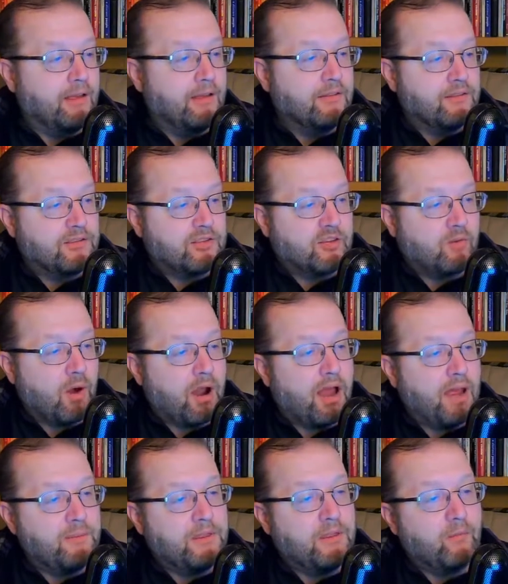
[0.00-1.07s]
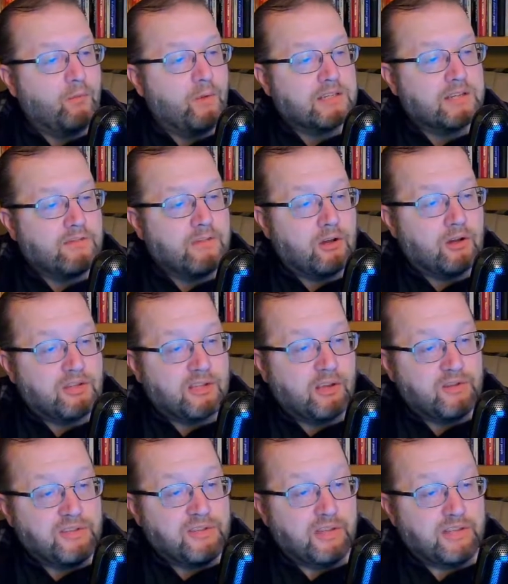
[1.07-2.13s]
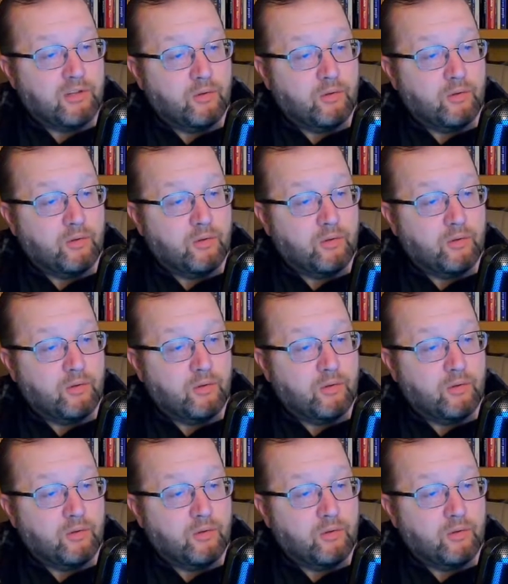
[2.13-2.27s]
the scribe and the rest of their associates who